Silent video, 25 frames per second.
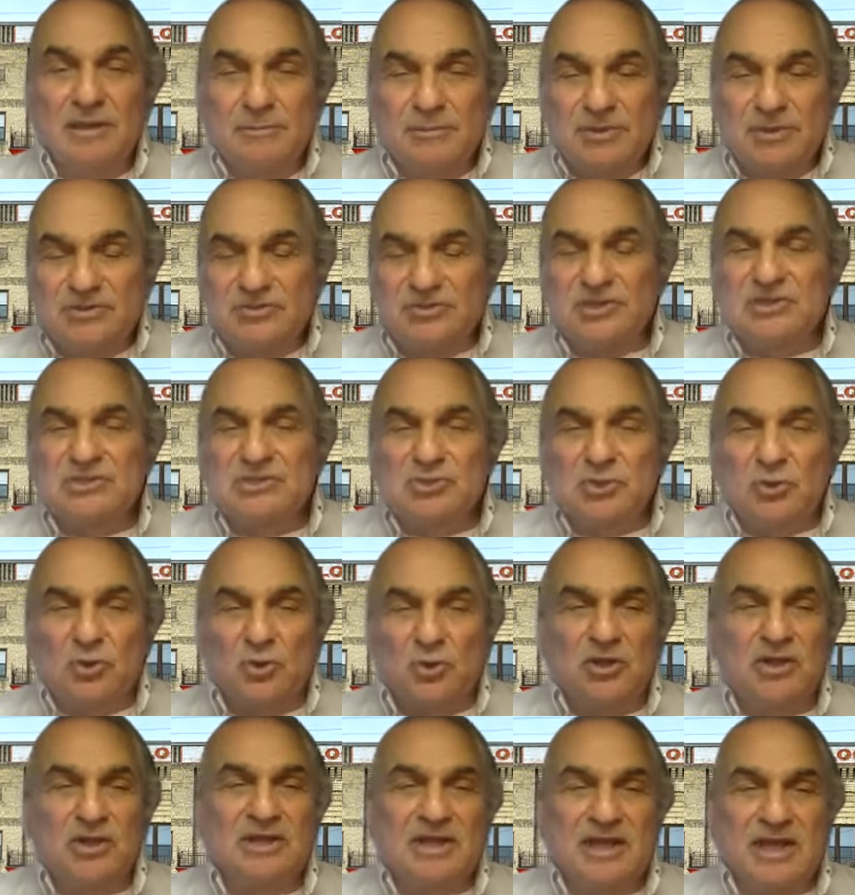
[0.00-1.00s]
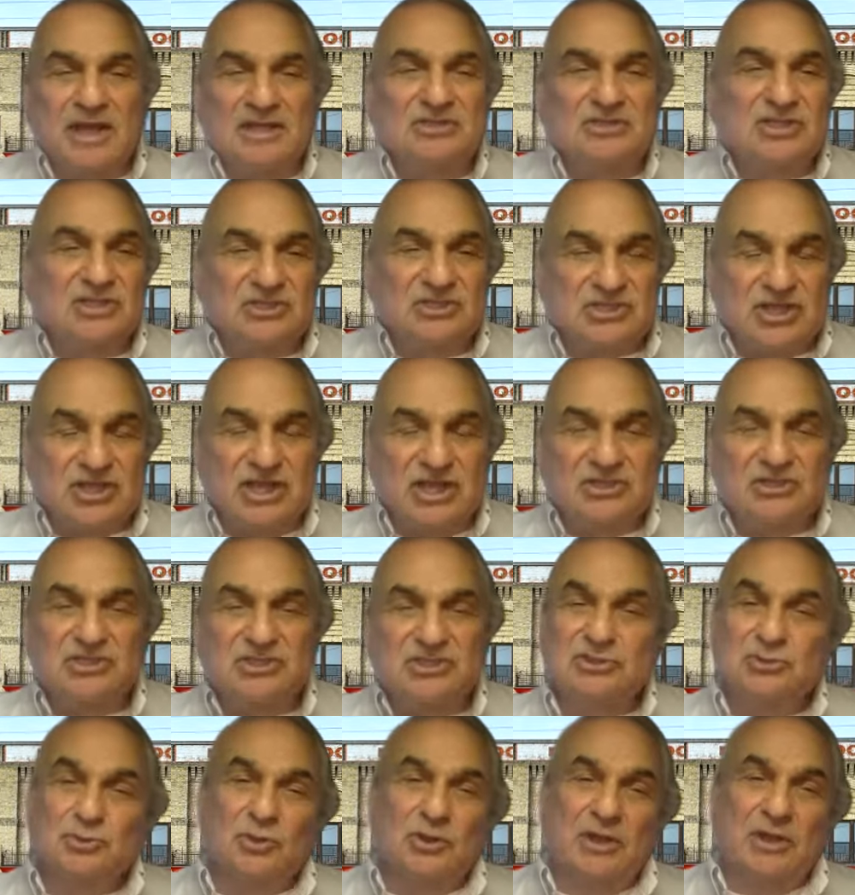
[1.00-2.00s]
But these organizing
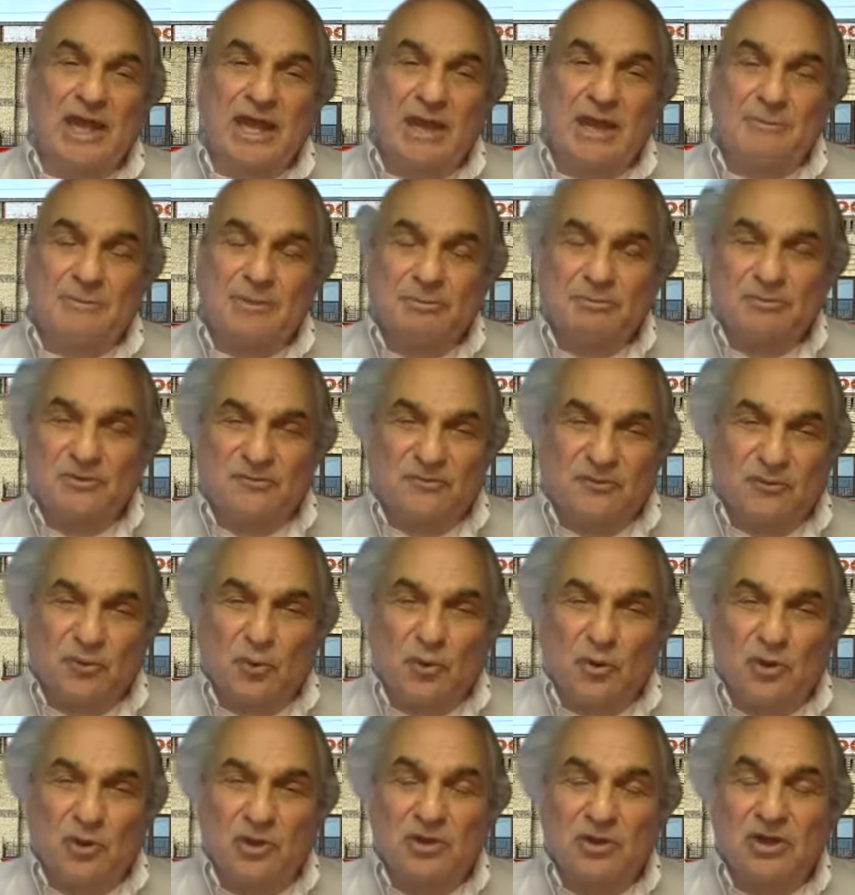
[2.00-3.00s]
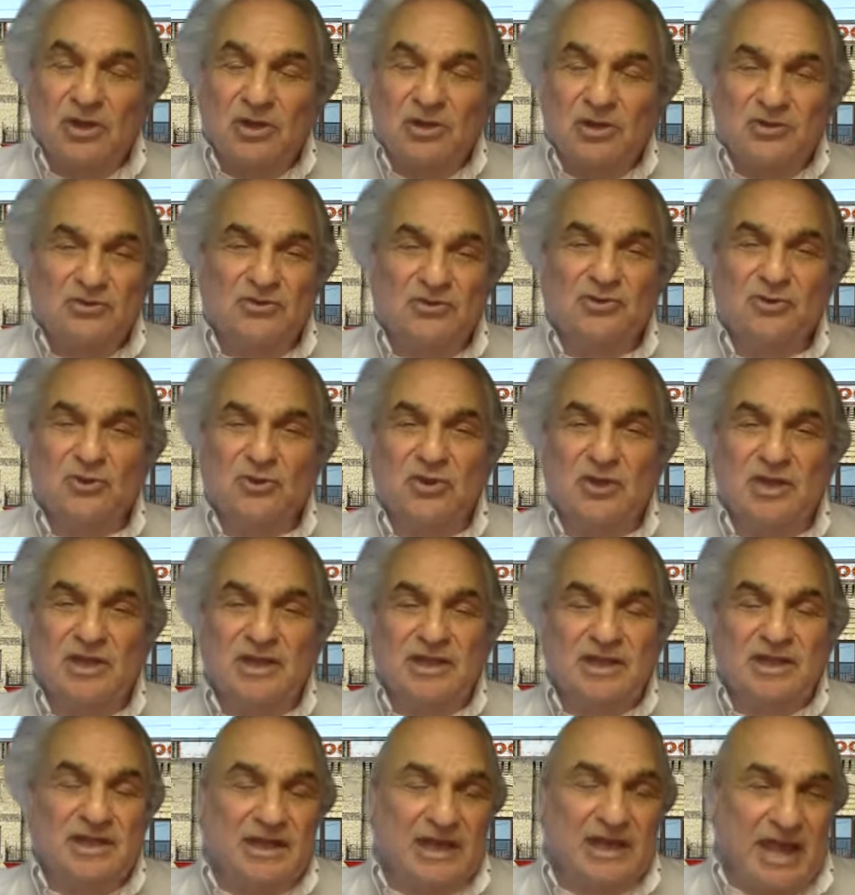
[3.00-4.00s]
sessions will happen before,
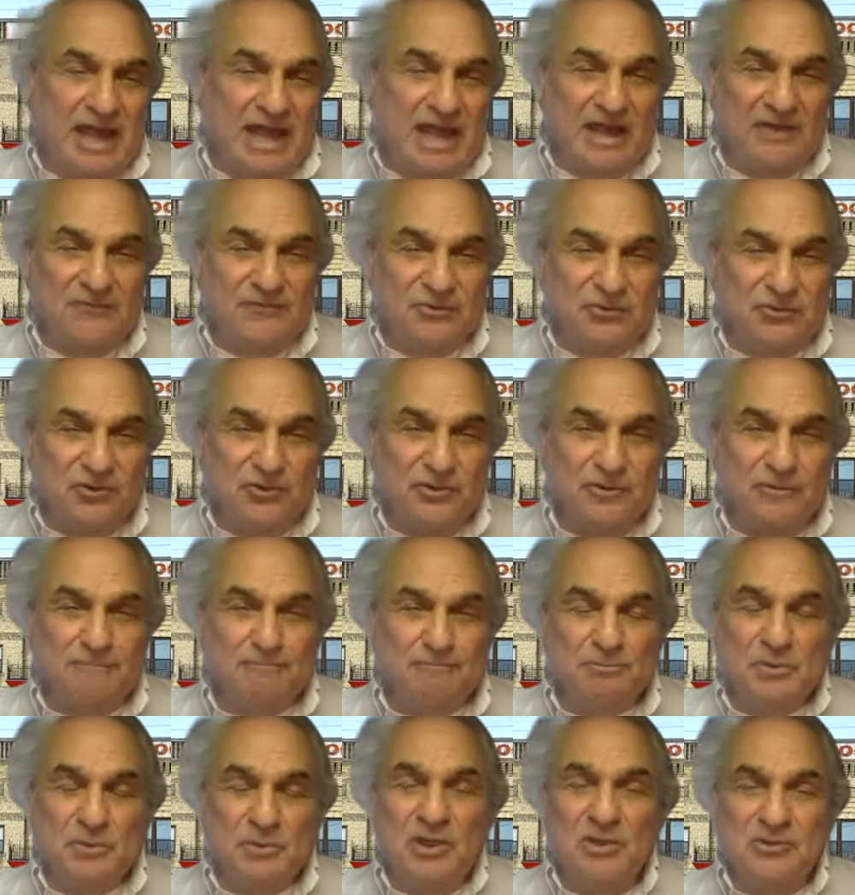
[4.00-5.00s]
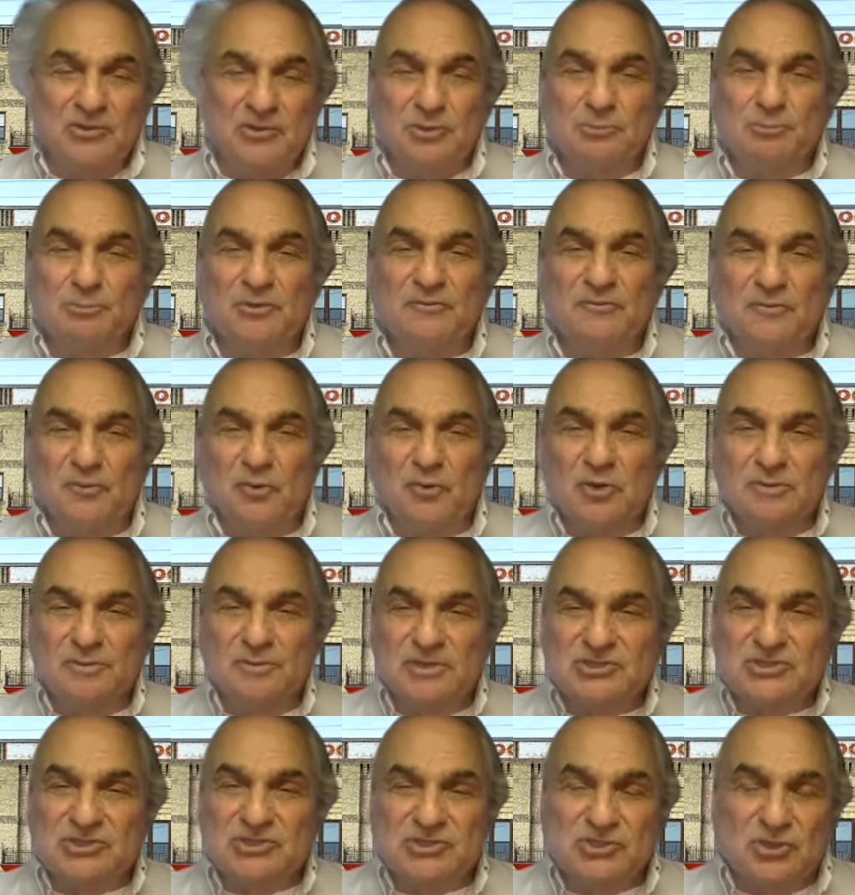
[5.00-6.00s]
during, and after the
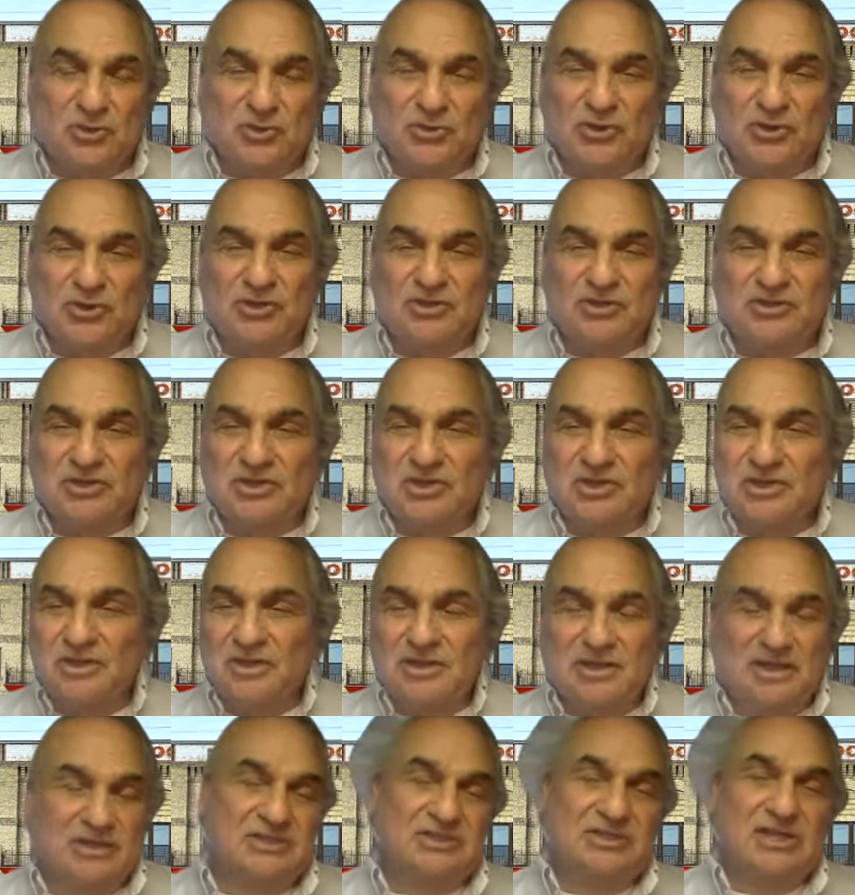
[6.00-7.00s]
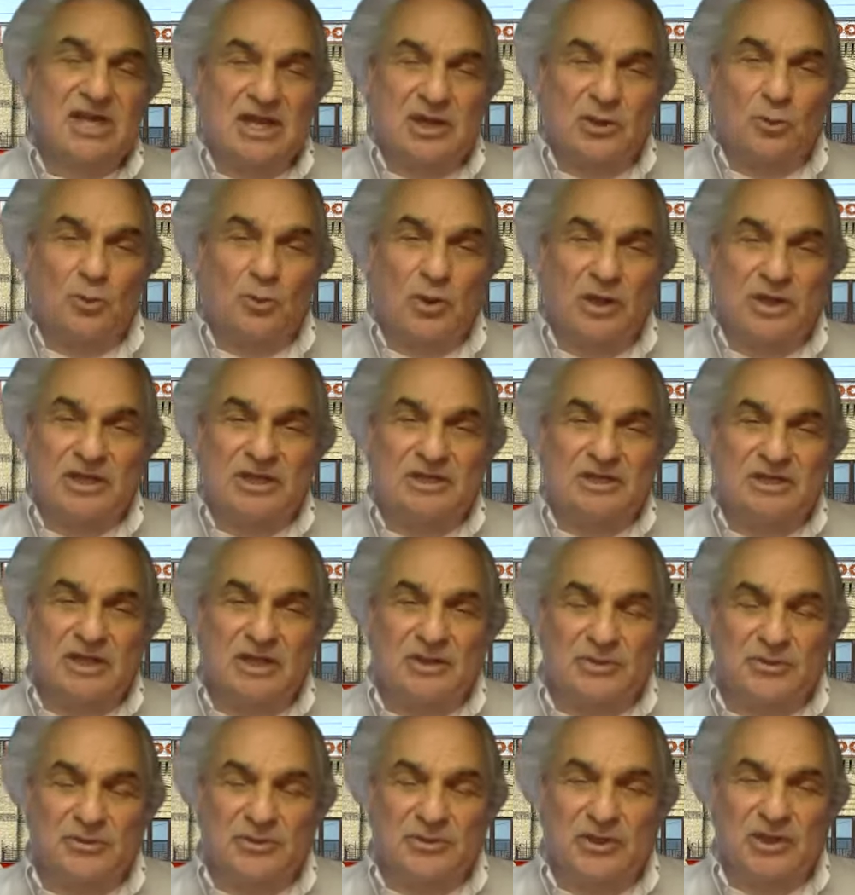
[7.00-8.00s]
performance, so that it's not a one and
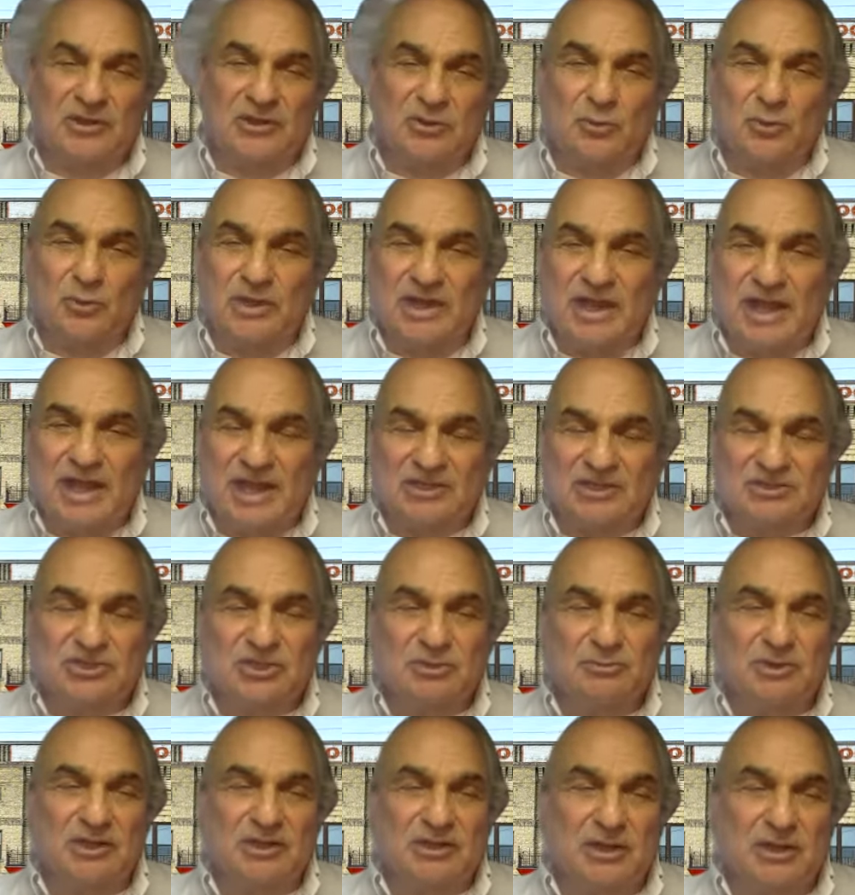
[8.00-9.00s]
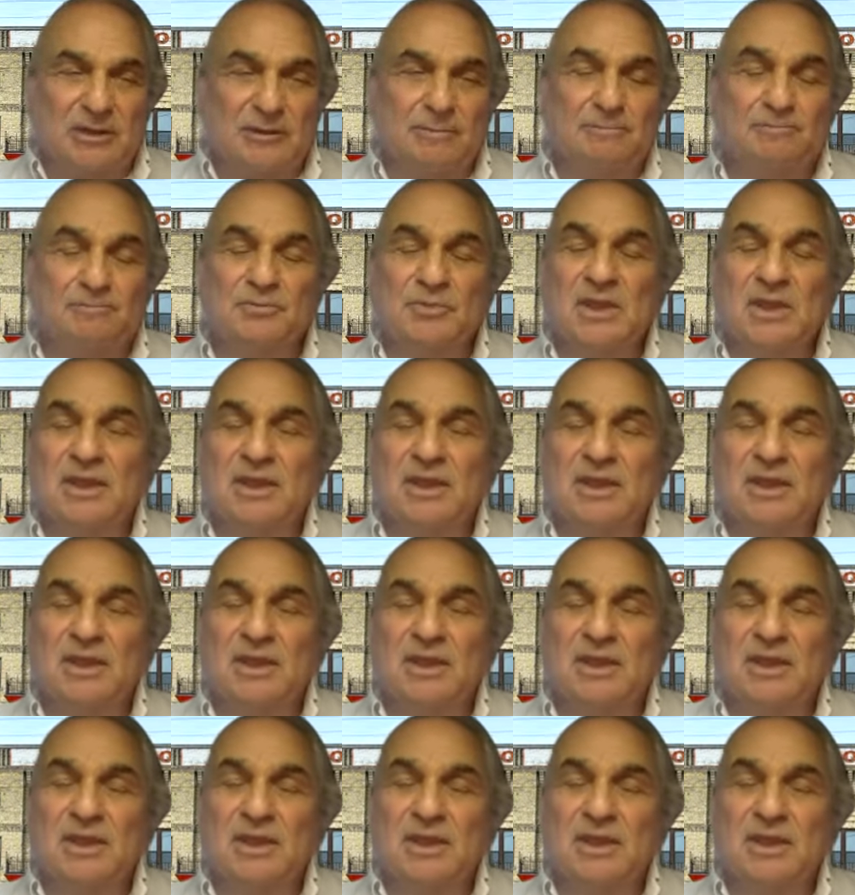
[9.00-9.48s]
done thing, that we actually become